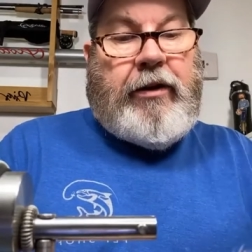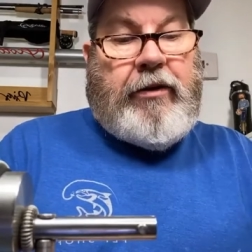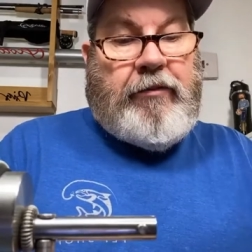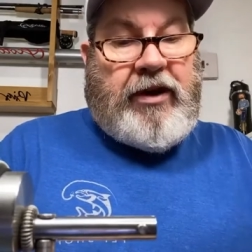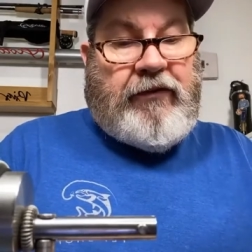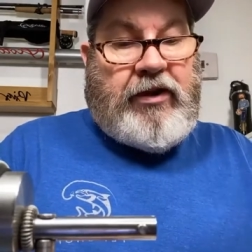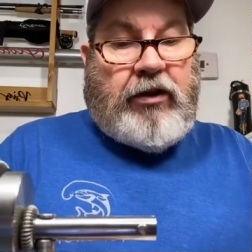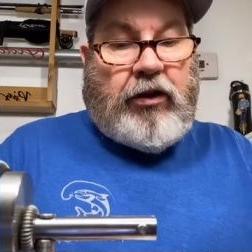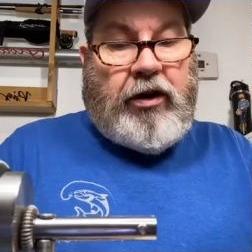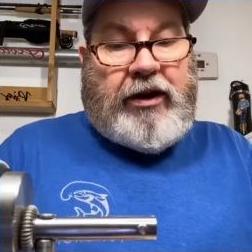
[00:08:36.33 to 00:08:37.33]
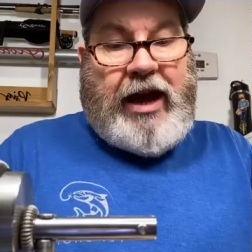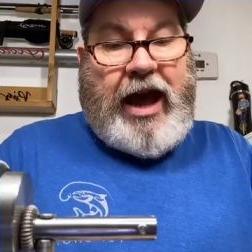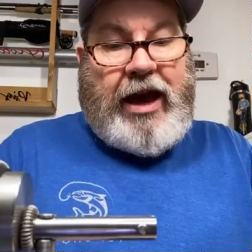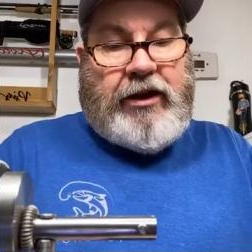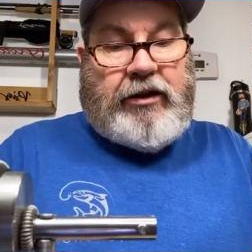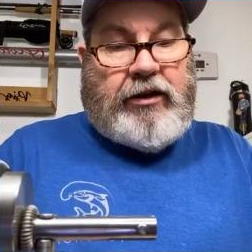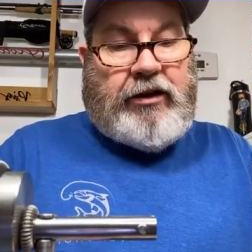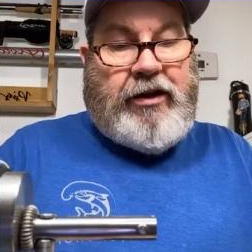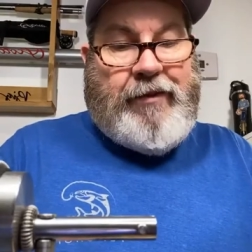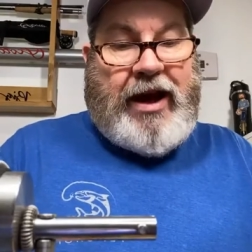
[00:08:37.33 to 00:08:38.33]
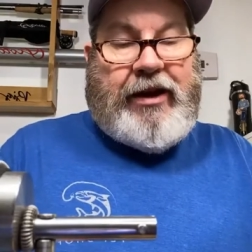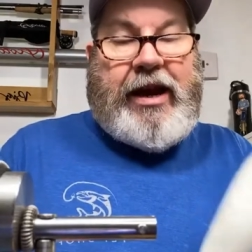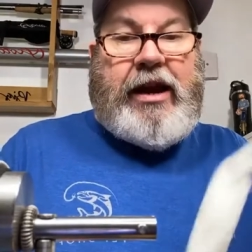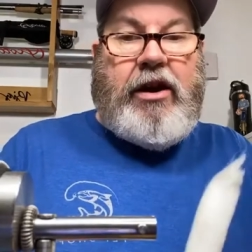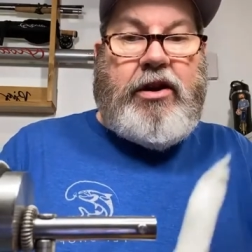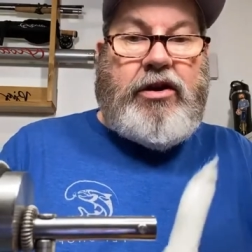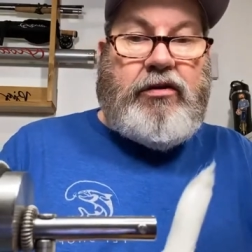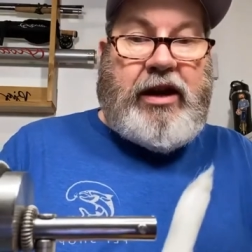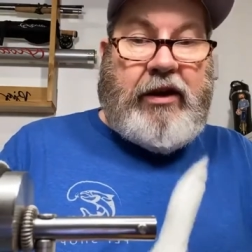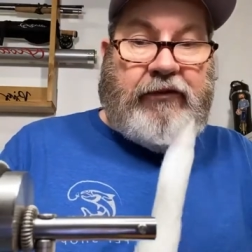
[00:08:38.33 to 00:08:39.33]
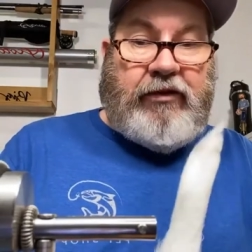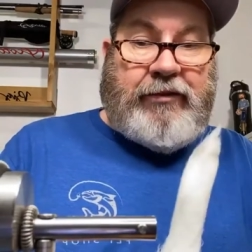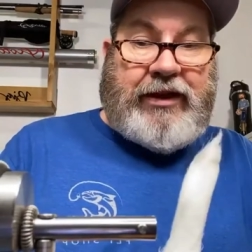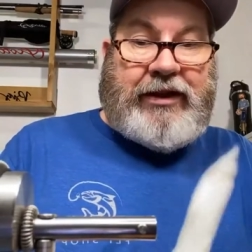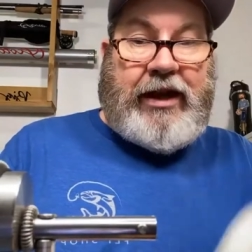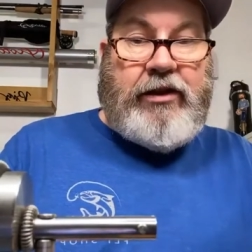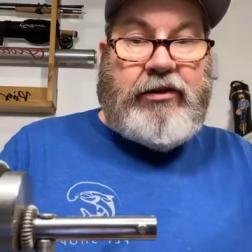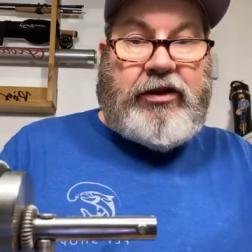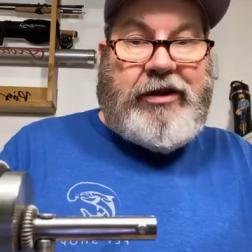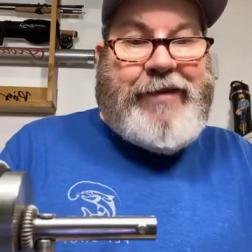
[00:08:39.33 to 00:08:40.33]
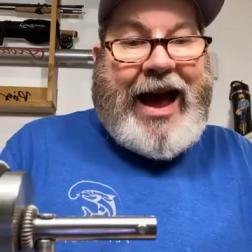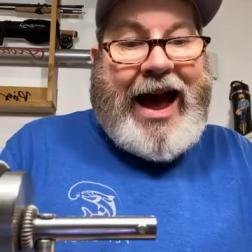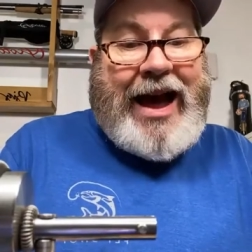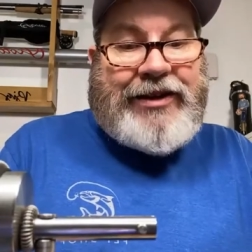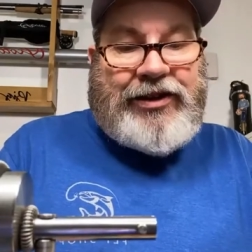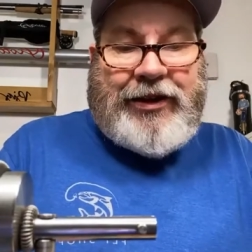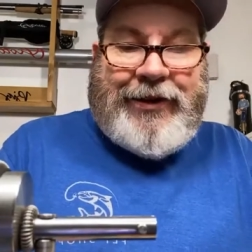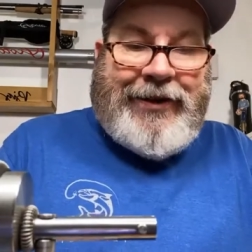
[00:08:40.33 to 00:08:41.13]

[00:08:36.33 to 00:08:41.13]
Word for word: But if you look at the amount of hair you get from the tail to the patch,